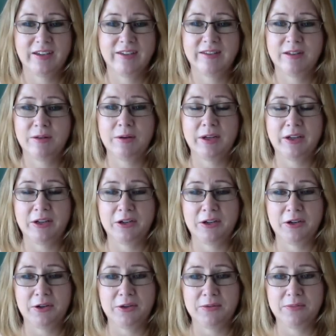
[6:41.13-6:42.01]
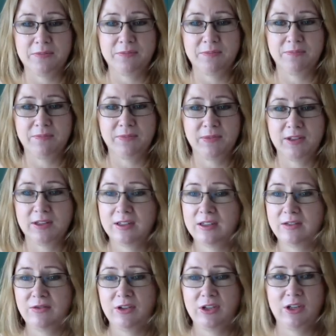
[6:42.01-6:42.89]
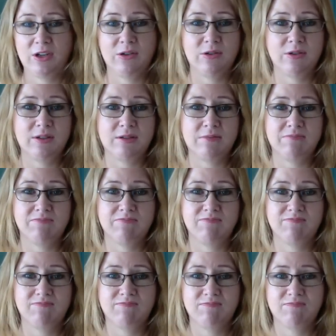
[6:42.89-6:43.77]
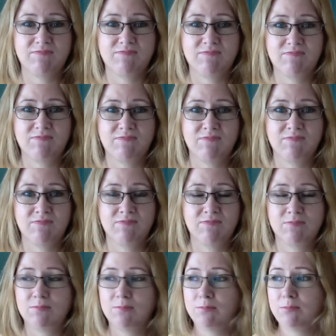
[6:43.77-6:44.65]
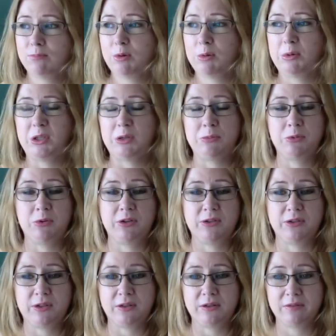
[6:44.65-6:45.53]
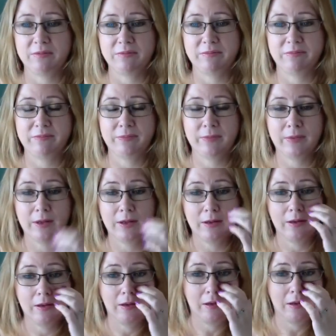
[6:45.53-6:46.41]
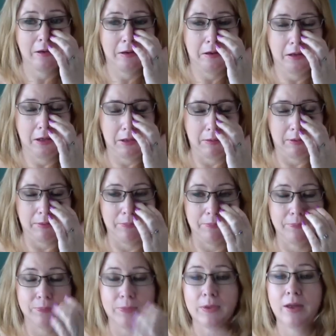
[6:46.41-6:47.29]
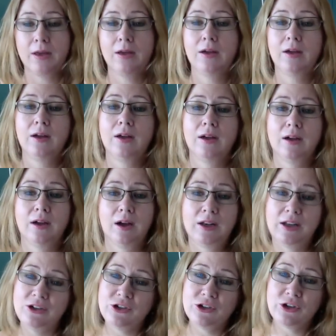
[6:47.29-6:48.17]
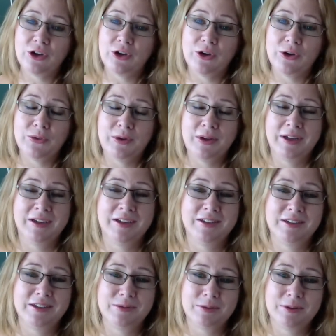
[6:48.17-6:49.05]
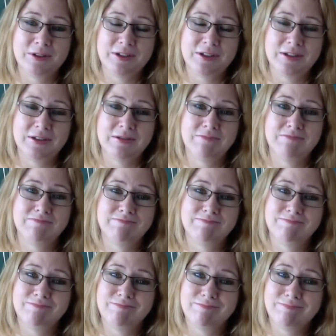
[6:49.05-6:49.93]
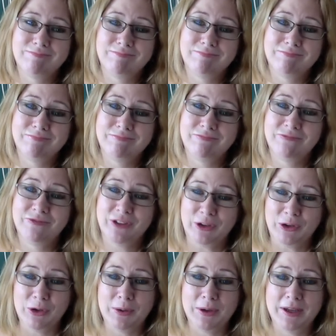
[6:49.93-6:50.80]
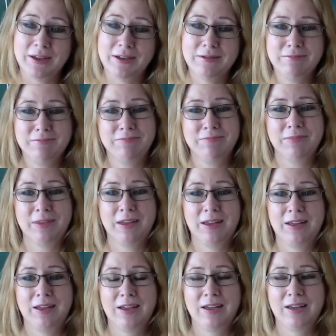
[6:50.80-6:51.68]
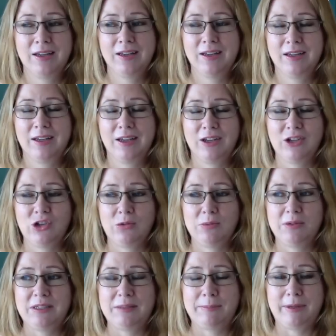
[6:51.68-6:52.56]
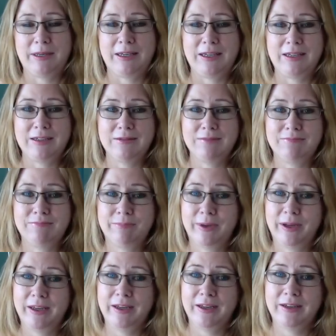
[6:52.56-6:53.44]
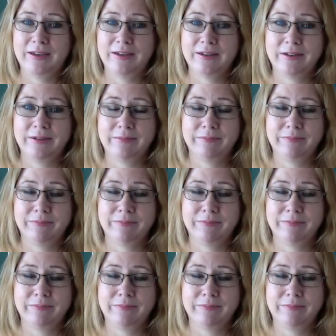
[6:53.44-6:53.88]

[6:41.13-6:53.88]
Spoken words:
So I'll let you go. This video's probably depressing. Anyway, I'll let you go. Just wanted to fill you in, catch you up to speed, and